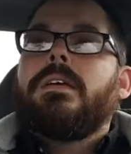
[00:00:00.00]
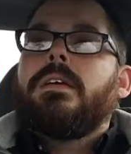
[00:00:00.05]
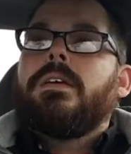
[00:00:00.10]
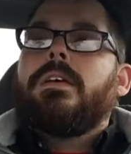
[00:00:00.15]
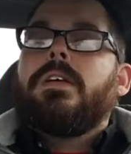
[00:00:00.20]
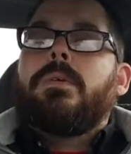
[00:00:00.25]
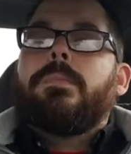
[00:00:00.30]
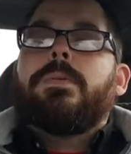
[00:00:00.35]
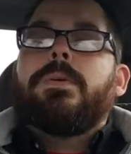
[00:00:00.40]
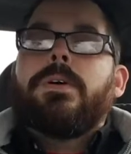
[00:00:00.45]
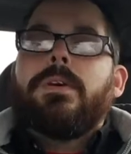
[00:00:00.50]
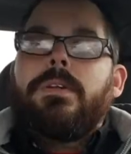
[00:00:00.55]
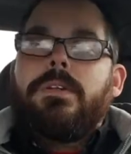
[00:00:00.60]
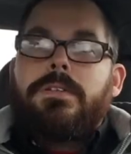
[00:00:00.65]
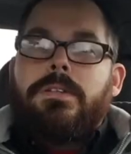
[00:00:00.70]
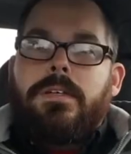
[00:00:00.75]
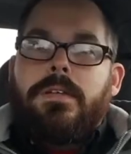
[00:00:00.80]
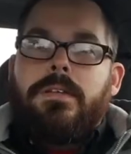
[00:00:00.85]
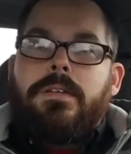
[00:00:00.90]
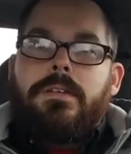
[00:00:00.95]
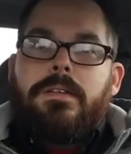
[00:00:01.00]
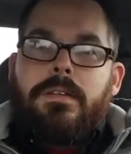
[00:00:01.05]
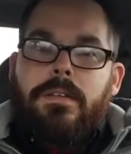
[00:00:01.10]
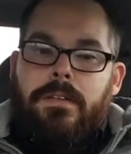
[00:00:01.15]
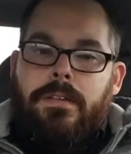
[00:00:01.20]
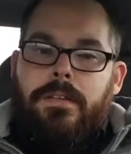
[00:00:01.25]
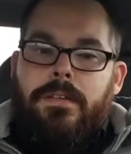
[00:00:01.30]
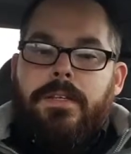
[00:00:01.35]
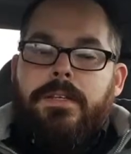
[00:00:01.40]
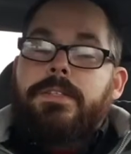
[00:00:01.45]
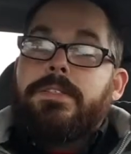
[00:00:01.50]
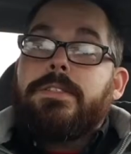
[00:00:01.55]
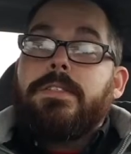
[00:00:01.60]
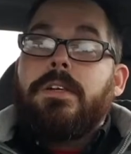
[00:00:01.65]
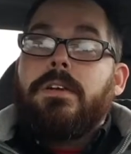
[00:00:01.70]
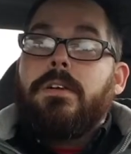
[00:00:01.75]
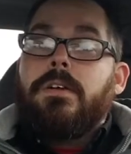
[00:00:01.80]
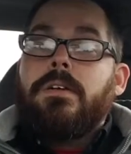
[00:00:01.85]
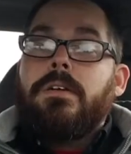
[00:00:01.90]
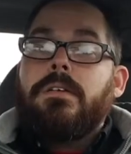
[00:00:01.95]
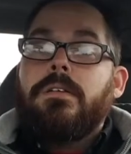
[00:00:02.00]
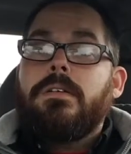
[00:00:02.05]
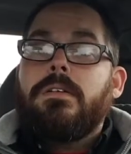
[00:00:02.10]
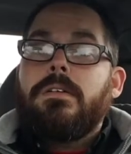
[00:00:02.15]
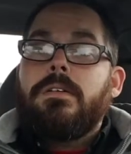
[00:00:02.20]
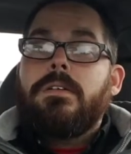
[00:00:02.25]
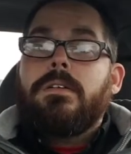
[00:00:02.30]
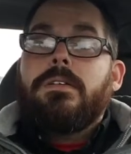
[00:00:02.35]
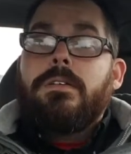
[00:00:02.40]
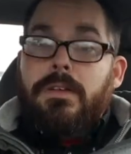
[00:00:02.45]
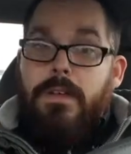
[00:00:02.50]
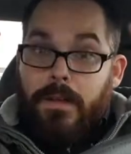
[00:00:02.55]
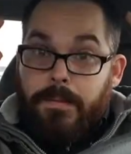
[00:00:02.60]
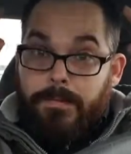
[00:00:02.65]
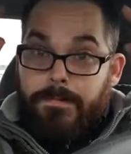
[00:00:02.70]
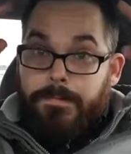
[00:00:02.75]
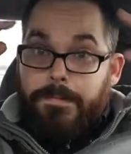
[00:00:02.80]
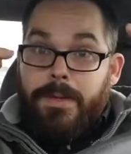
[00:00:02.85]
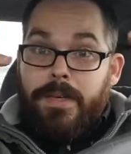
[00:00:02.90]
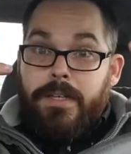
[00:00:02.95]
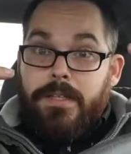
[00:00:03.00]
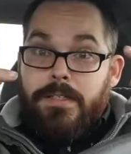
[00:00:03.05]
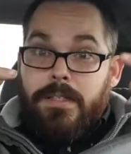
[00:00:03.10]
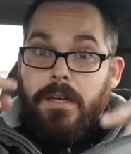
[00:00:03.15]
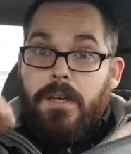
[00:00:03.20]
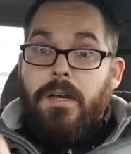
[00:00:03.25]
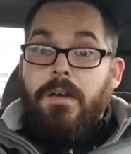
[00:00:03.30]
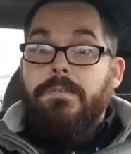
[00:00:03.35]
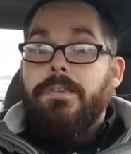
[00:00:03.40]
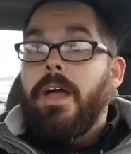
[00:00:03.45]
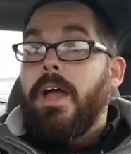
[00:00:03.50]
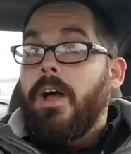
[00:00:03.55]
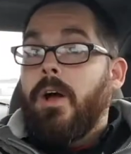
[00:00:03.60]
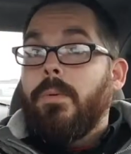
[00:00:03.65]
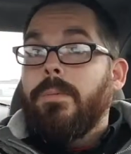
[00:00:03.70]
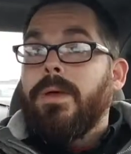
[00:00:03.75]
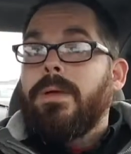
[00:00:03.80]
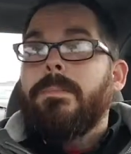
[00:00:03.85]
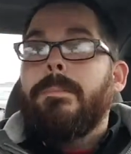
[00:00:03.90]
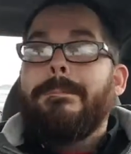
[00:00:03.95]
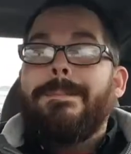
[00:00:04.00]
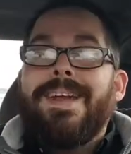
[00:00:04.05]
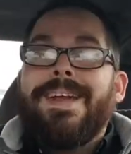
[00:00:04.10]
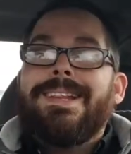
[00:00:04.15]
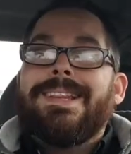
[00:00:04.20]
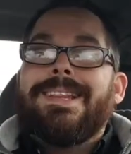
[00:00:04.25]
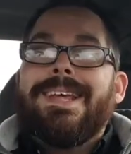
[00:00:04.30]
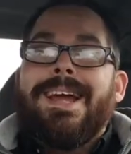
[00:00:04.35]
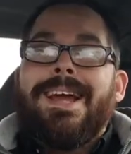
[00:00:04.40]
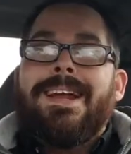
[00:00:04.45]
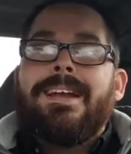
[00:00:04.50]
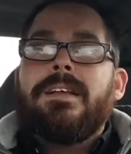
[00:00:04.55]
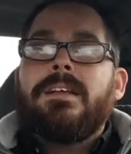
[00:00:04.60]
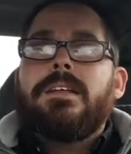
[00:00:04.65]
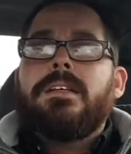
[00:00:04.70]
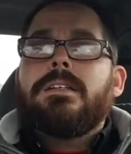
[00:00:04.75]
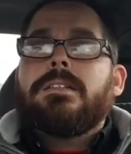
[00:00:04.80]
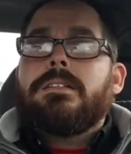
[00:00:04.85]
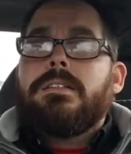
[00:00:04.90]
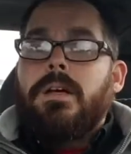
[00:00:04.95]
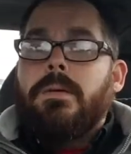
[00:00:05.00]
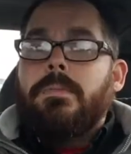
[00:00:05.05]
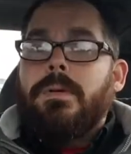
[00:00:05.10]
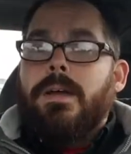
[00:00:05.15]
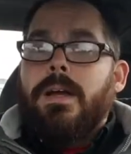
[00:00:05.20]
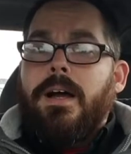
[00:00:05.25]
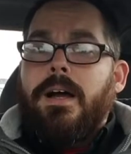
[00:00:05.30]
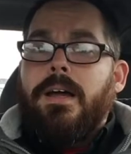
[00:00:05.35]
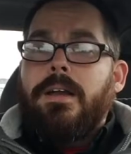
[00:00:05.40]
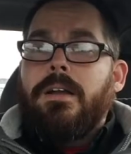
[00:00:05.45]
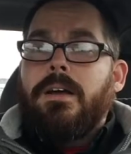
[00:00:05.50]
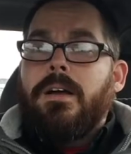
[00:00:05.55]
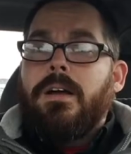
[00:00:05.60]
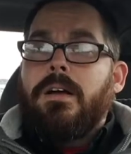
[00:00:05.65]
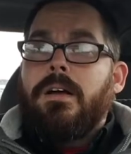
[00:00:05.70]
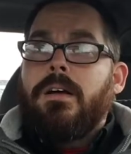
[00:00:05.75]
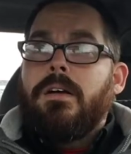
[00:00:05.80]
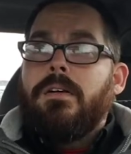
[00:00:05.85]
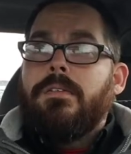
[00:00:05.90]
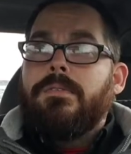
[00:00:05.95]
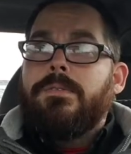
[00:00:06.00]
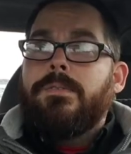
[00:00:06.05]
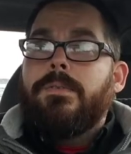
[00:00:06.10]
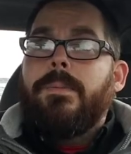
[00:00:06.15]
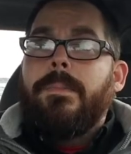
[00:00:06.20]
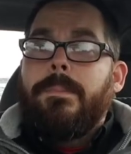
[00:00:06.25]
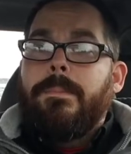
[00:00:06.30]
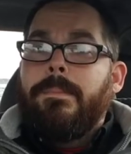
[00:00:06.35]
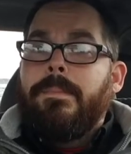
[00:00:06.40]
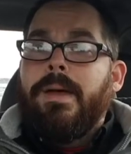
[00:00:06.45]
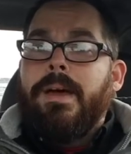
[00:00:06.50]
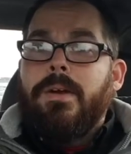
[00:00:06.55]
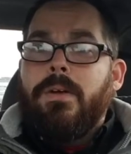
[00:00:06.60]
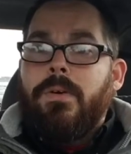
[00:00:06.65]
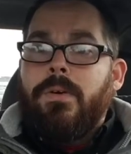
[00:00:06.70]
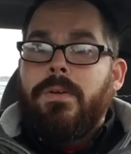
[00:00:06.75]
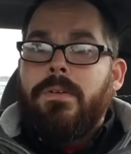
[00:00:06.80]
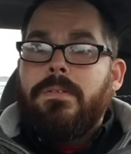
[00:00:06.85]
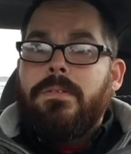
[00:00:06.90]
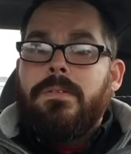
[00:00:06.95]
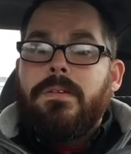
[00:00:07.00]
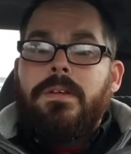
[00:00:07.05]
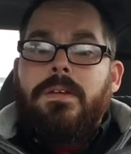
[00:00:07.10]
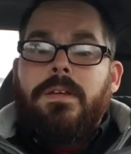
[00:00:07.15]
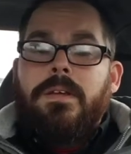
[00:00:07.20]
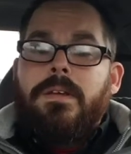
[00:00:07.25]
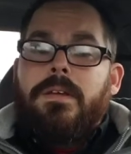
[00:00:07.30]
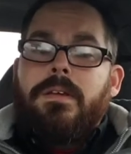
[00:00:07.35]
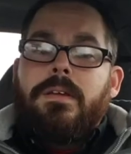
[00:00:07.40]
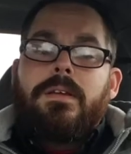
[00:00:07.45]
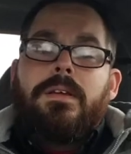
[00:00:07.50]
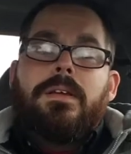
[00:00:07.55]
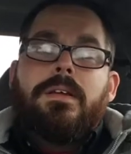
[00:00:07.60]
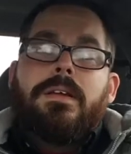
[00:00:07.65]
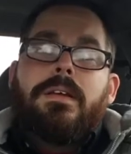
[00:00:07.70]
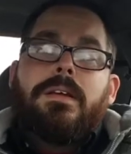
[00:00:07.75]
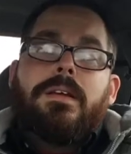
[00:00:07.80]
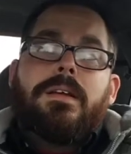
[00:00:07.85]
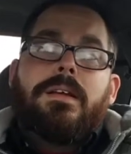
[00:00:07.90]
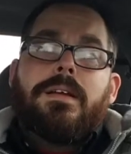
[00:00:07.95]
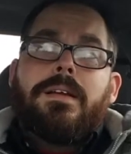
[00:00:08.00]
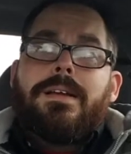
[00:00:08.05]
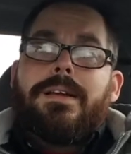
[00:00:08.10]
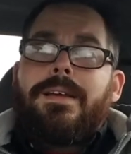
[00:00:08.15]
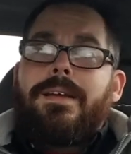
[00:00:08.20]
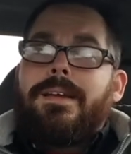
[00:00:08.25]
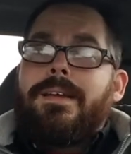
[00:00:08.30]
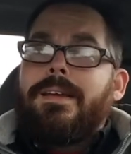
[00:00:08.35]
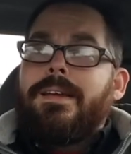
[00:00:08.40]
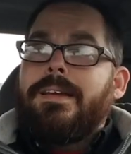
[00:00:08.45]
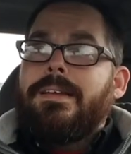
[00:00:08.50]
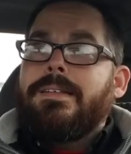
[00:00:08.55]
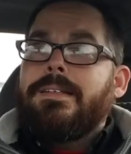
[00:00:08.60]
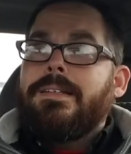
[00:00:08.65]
could have put the center piece of the helmet made that some kind of metal. Eh,